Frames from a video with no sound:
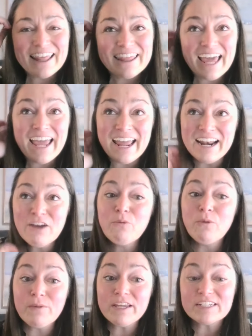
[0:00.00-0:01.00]
Then,
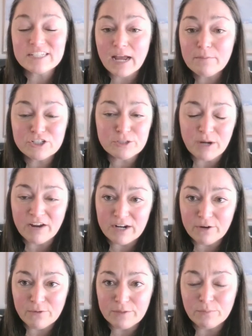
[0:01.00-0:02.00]
when we established the private
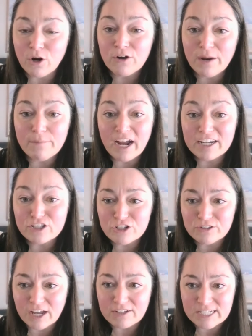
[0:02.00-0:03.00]
equity program back in
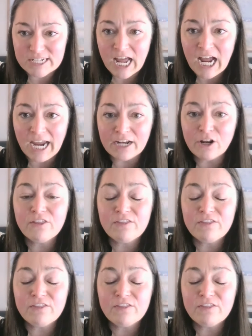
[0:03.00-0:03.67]
2009,